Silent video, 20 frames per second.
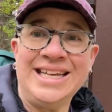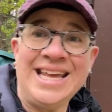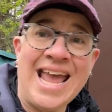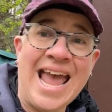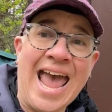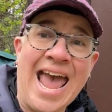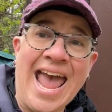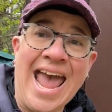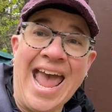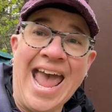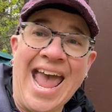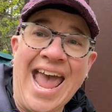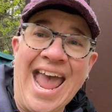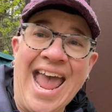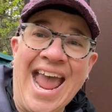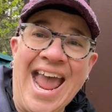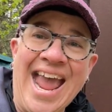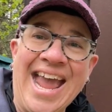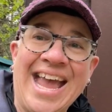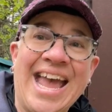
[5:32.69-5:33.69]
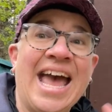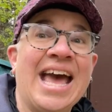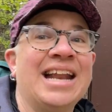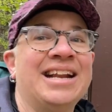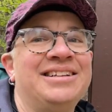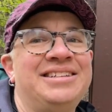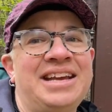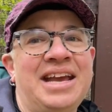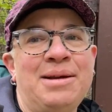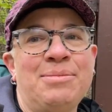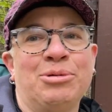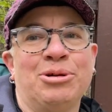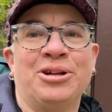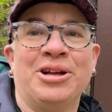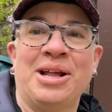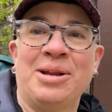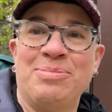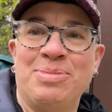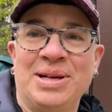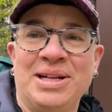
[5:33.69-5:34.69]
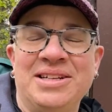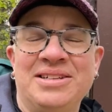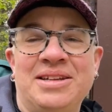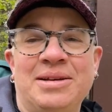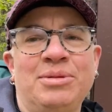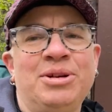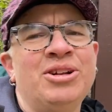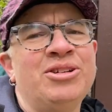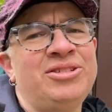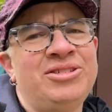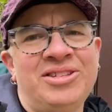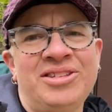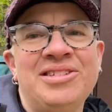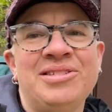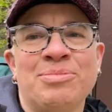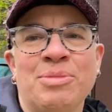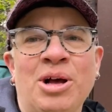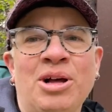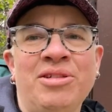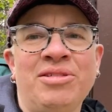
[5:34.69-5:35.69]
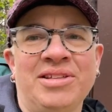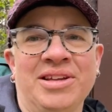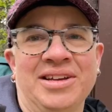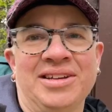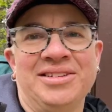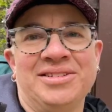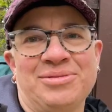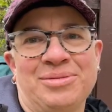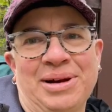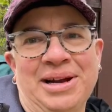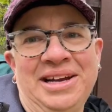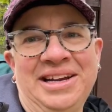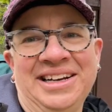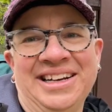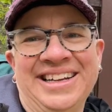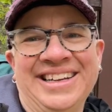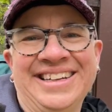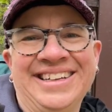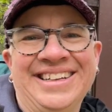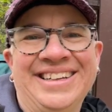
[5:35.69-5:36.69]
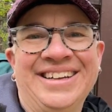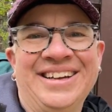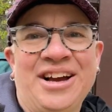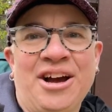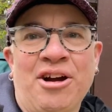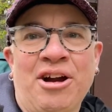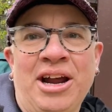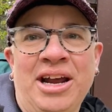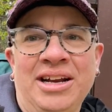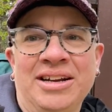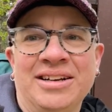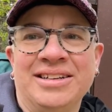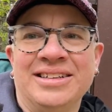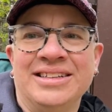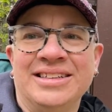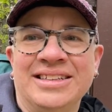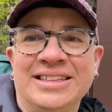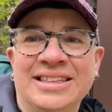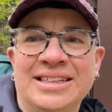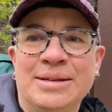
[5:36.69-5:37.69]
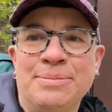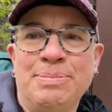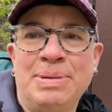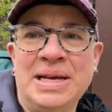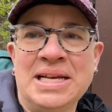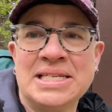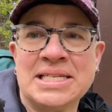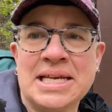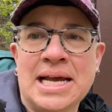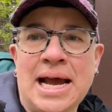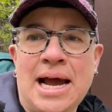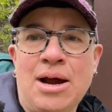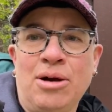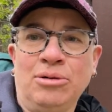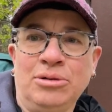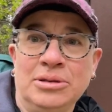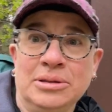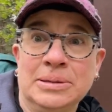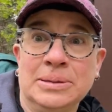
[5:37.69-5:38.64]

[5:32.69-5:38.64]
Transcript: Yay! And a table and a picnic table. You know, it's the small things, right? All right. Peace out.